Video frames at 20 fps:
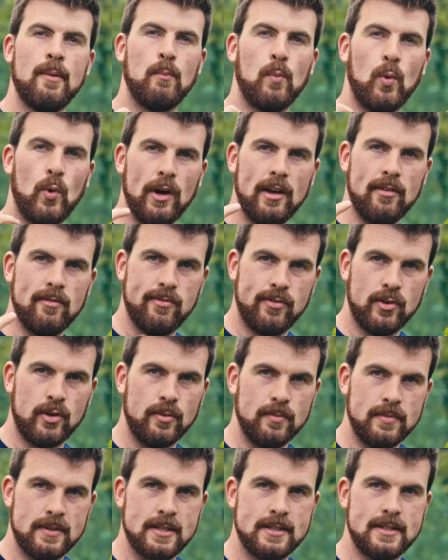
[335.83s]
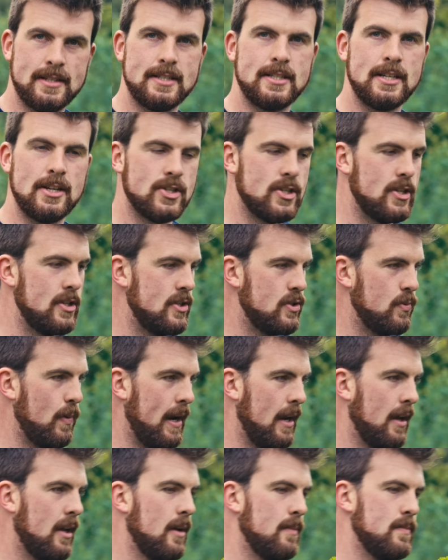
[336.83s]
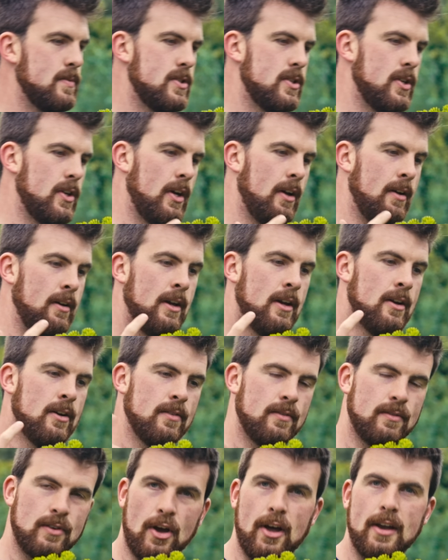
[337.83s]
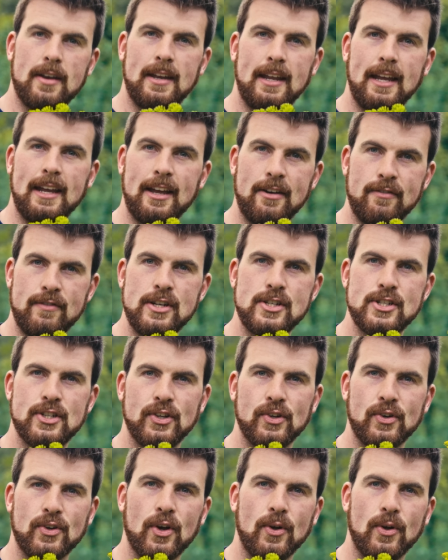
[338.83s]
more informed decisions when it comes to gardening and reaching your